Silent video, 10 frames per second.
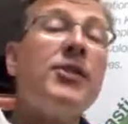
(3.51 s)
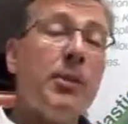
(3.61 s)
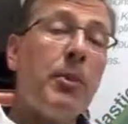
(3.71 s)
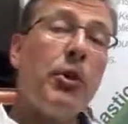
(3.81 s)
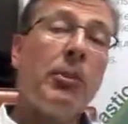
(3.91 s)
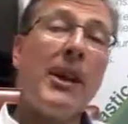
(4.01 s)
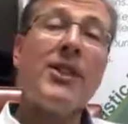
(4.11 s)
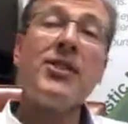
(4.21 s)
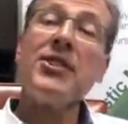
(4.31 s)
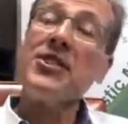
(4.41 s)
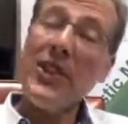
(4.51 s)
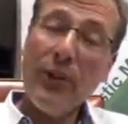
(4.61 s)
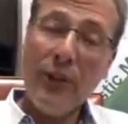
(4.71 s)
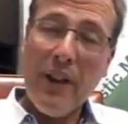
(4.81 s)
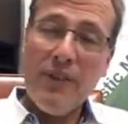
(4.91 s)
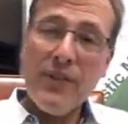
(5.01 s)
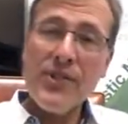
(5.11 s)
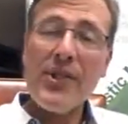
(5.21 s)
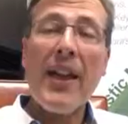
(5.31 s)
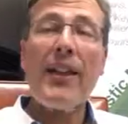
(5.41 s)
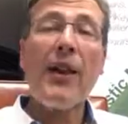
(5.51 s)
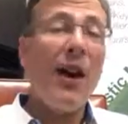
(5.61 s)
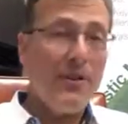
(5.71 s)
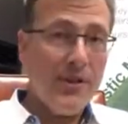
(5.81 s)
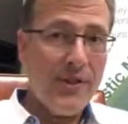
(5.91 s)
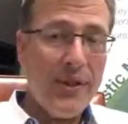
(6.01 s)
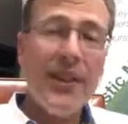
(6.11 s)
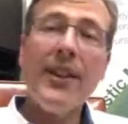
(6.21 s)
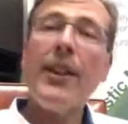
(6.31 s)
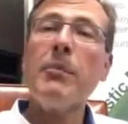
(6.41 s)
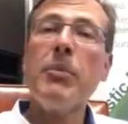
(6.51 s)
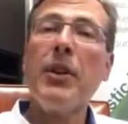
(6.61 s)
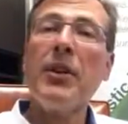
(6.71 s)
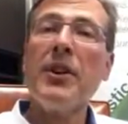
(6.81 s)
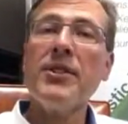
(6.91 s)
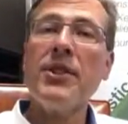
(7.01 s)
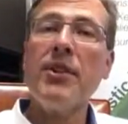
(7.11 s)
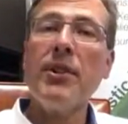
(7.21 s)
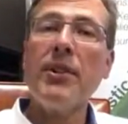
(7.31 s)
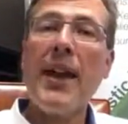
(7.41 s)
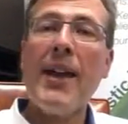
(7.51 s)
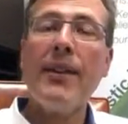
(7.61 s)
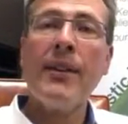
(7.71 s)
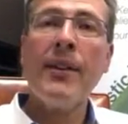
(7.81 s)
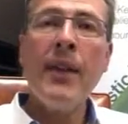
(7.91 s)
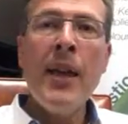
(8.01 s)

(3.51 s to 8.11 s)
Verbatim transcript: Simco Plastics sales office at Office Inc. in Barrie, Ontario, Canada.